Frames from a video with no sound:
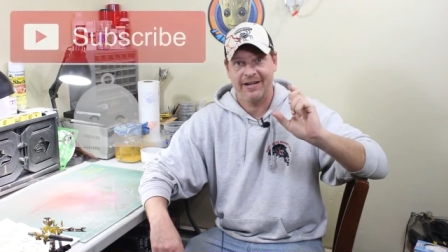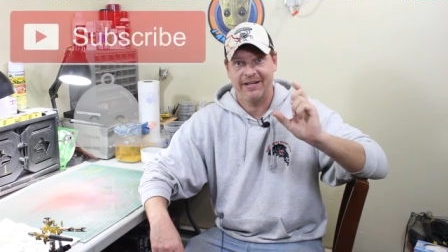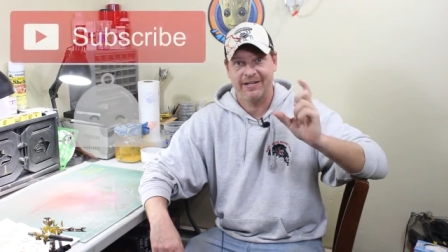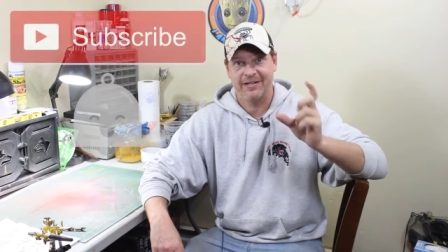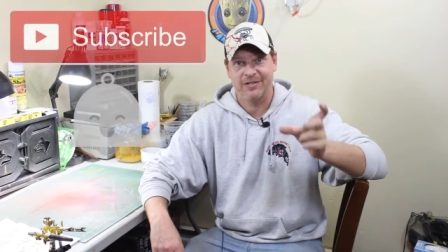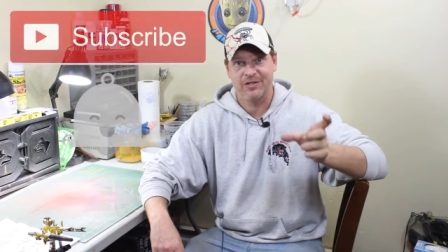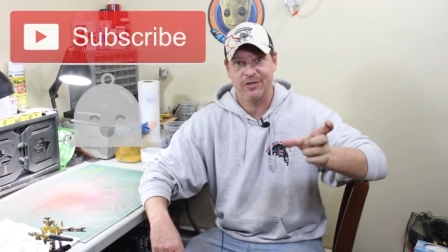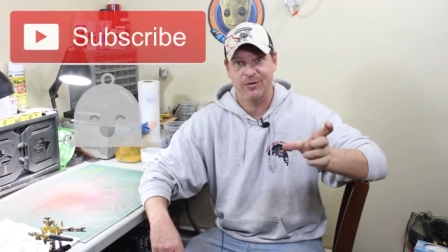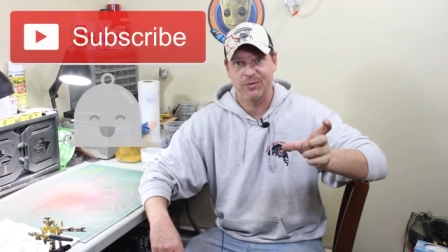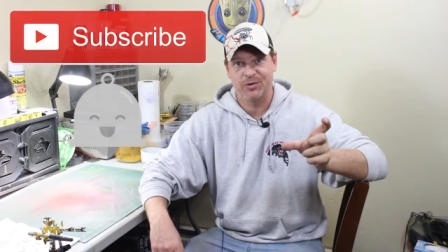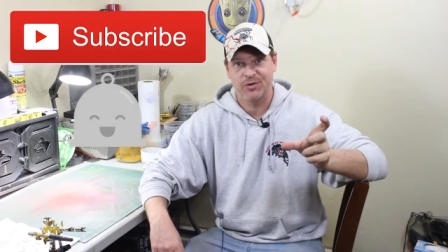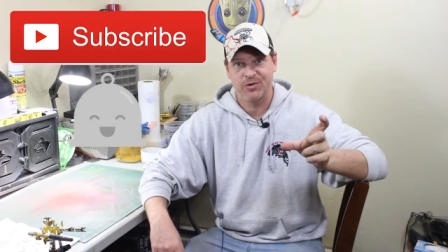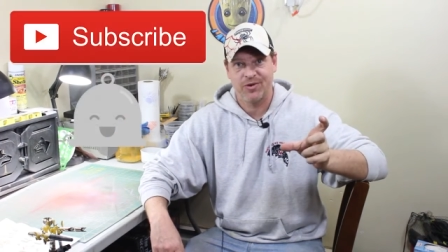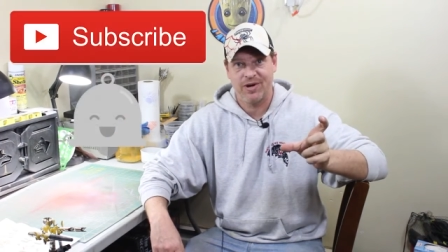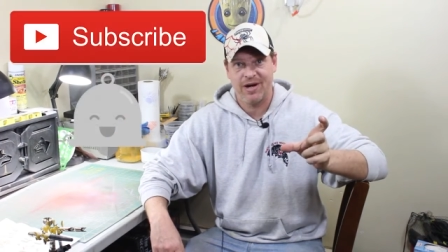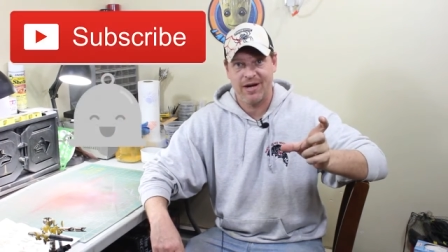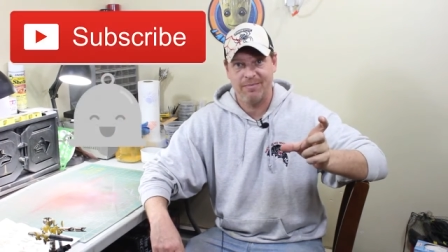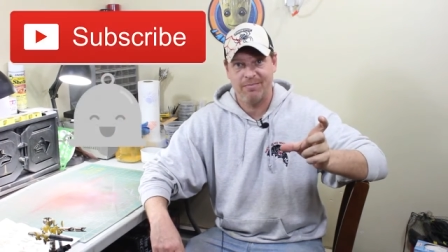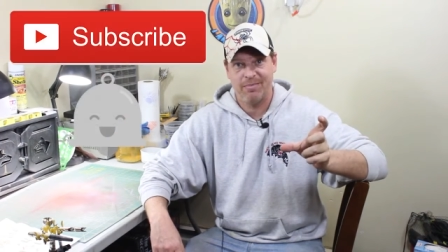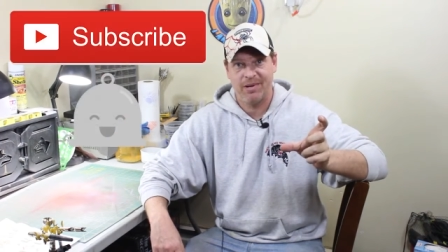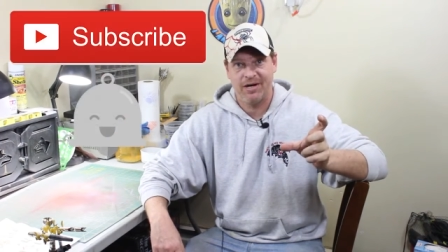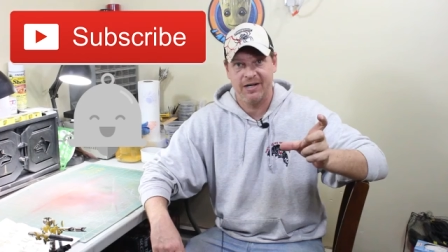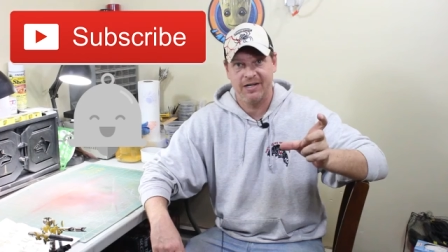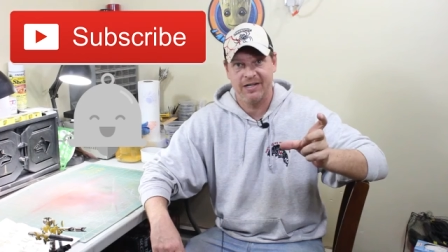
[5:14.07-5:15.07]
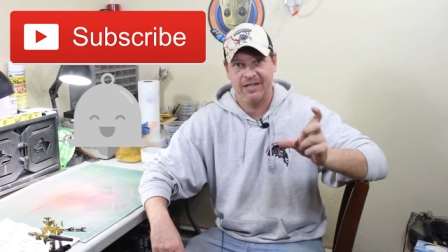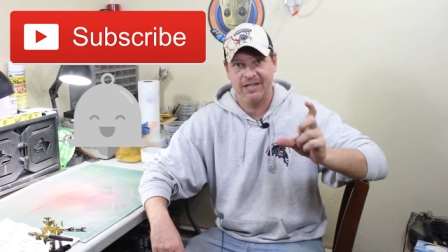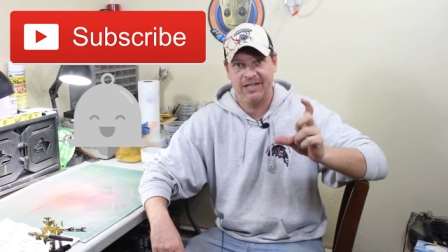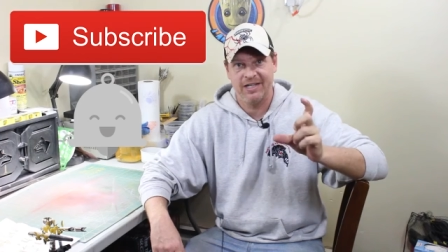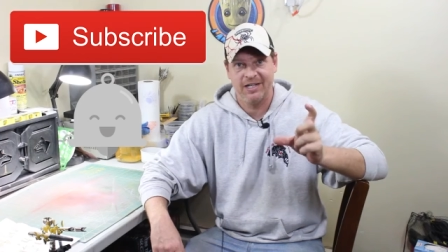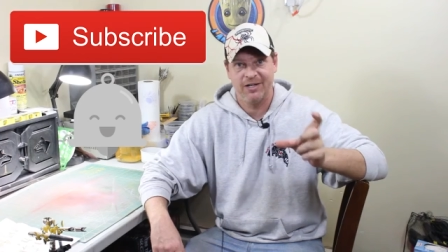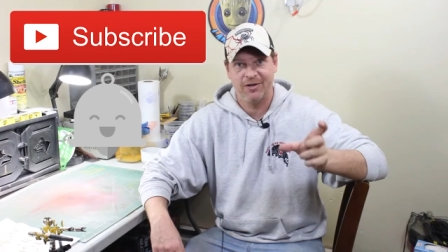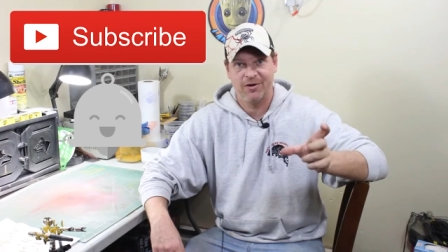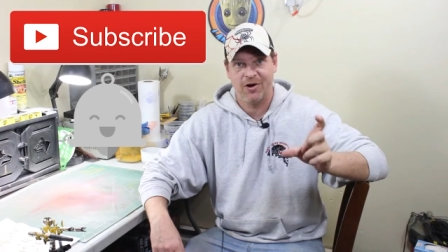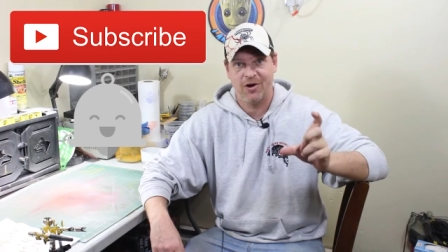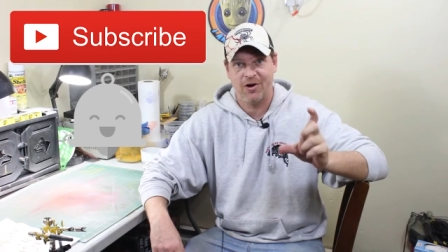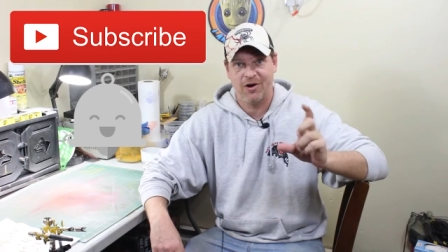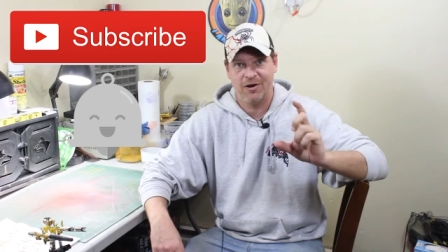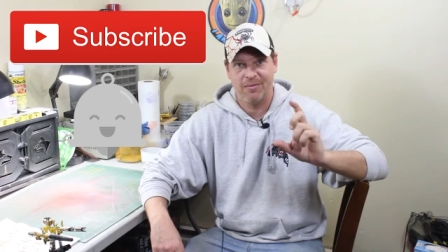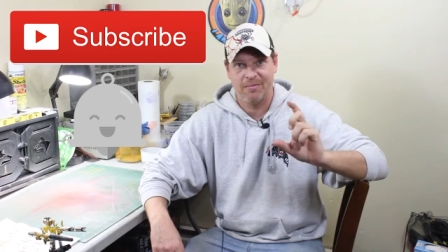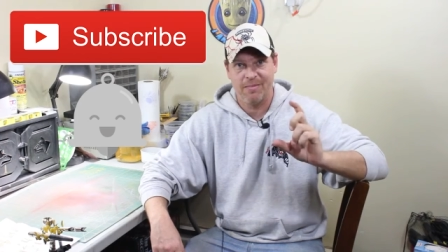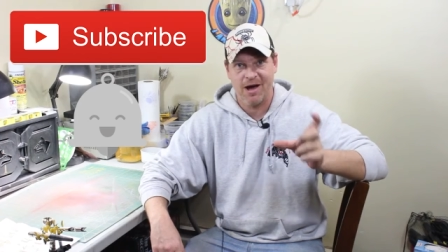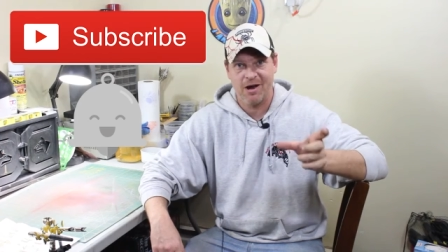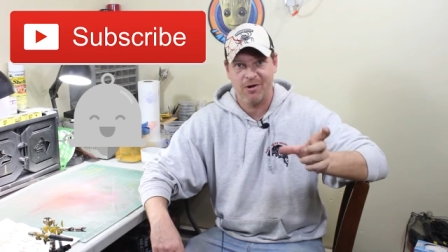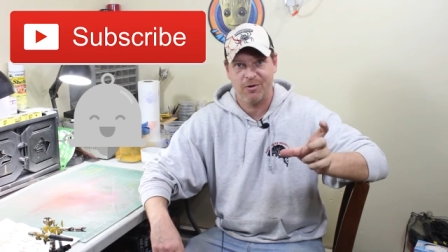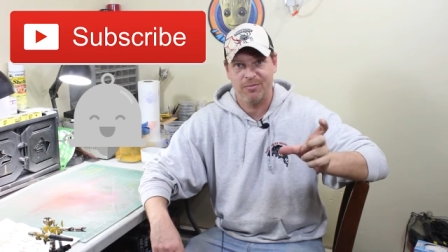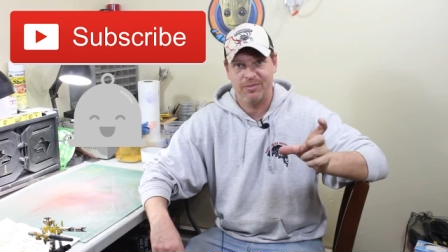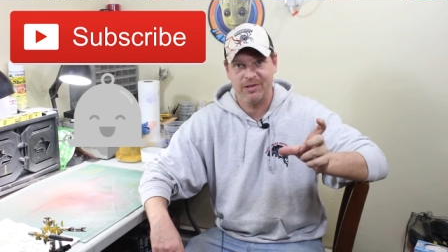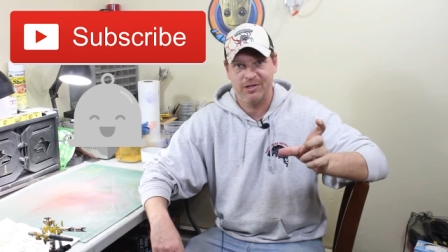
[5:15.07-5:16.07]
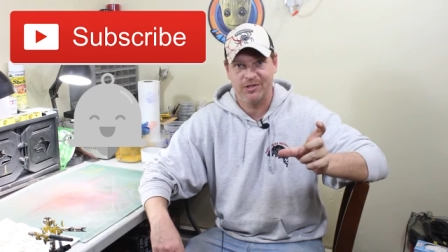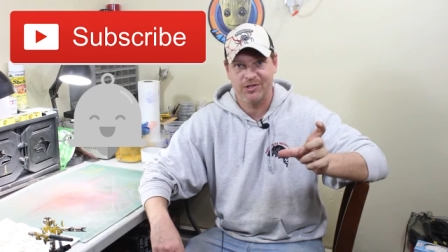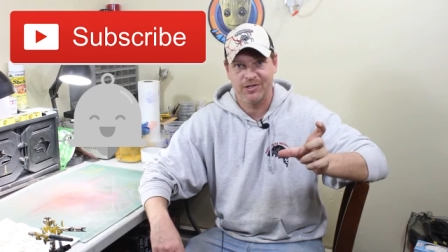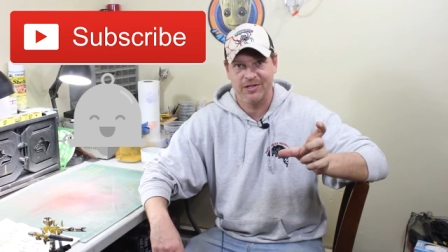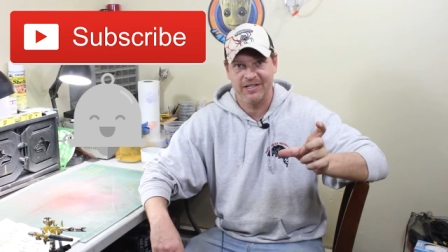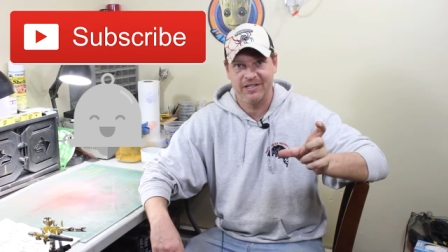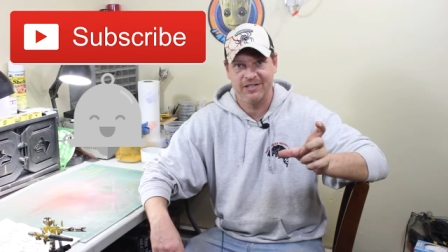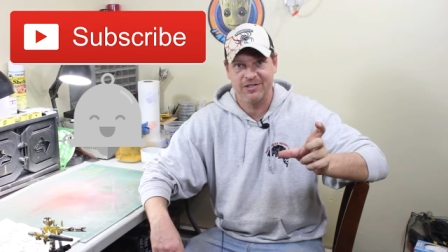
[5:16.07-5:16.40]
and the subscribe button here on Model Builder